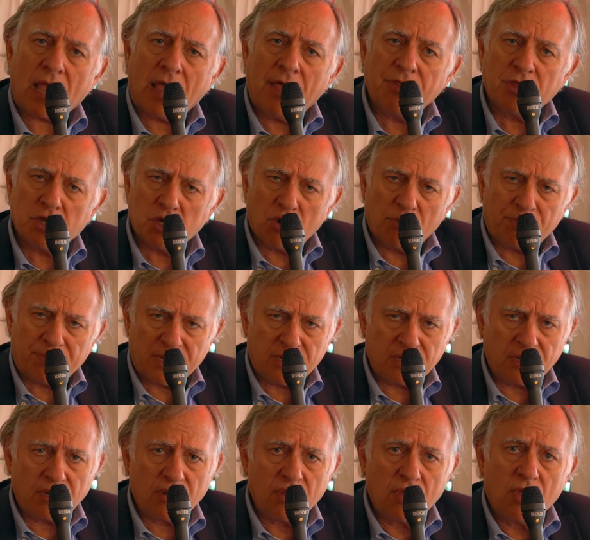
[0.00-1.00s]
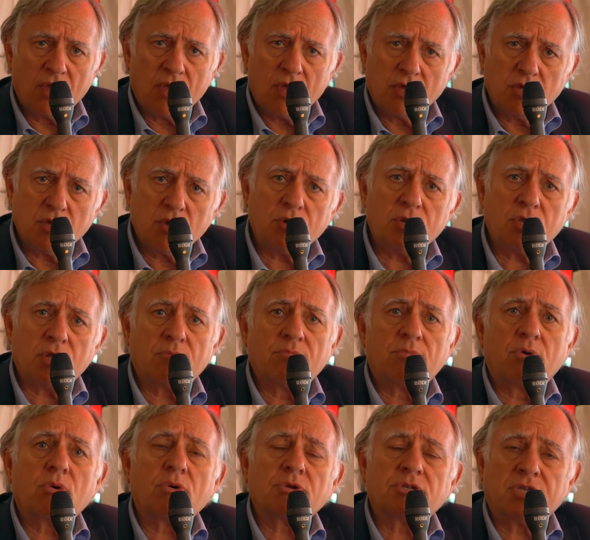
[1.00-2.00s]
and the European Union
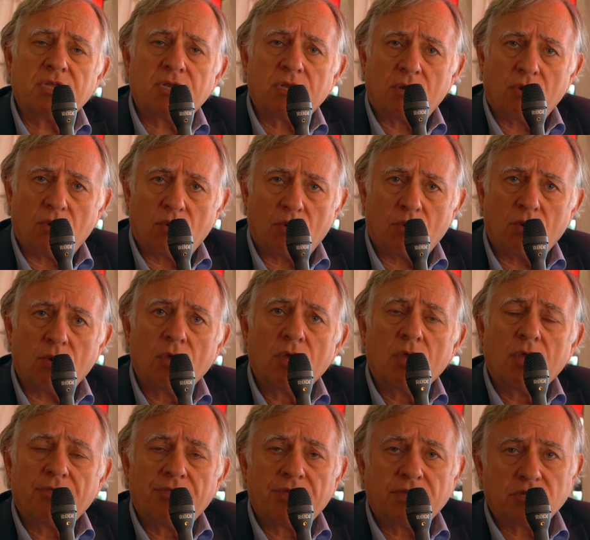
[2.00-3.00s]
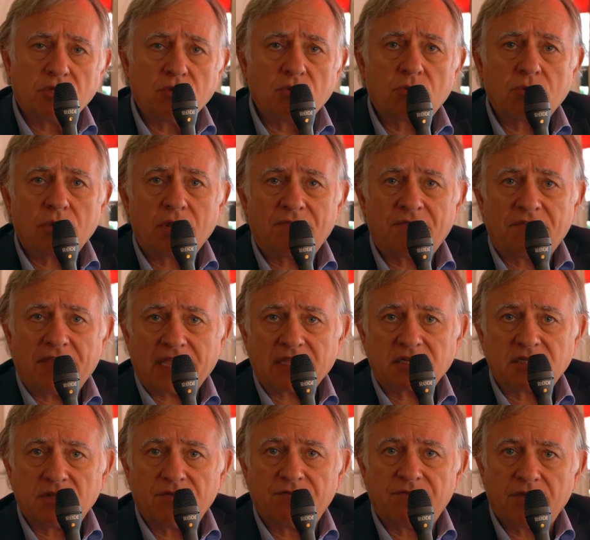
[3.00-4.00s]
brought in a law that you could
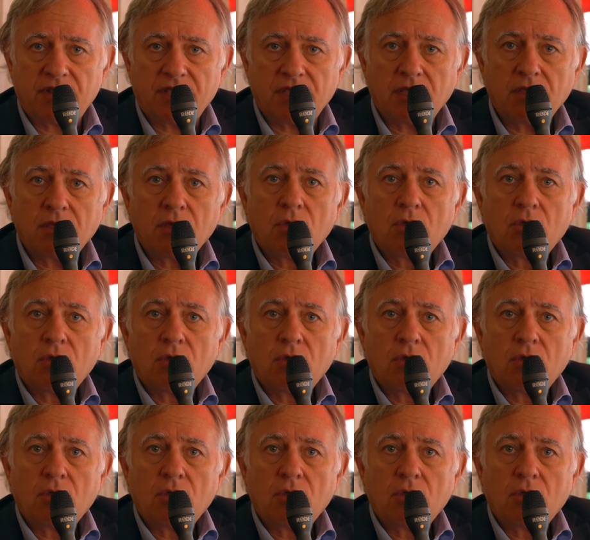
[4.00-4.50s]
effectively